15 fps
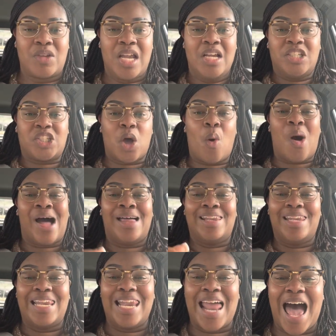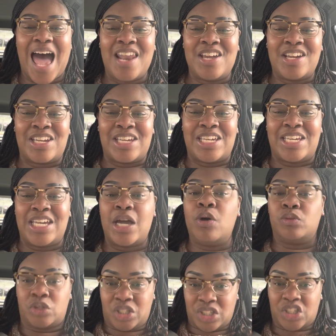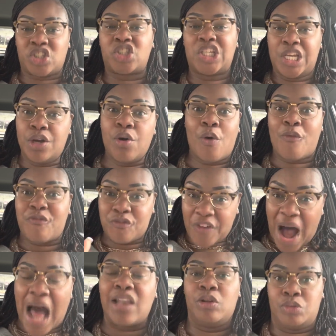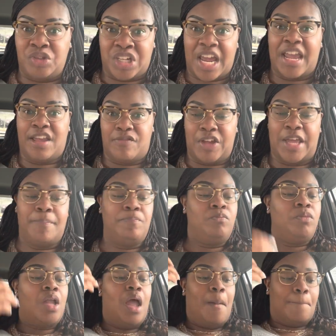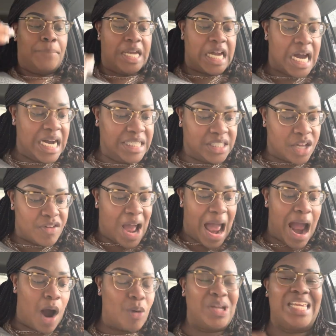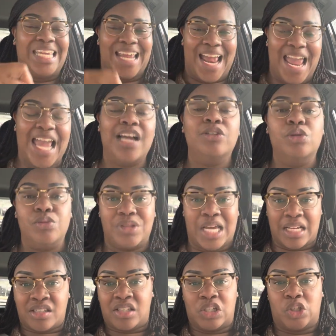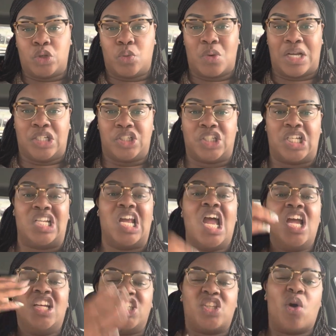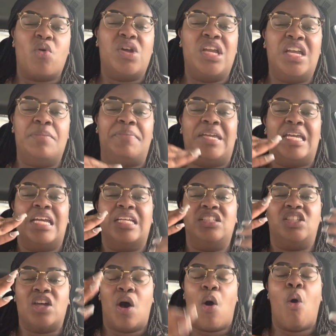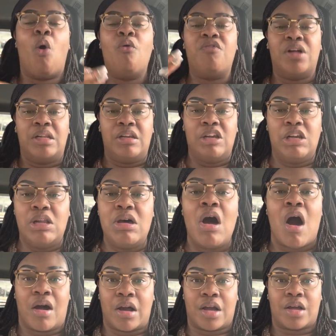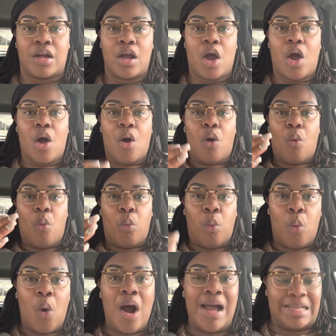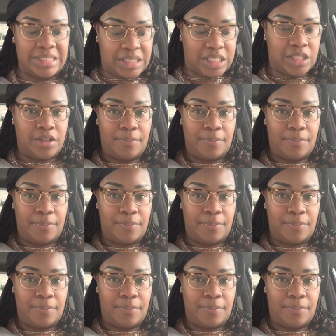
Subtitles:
So a lot of guilt still followed David because of how he handled that situation. So he began to overlook what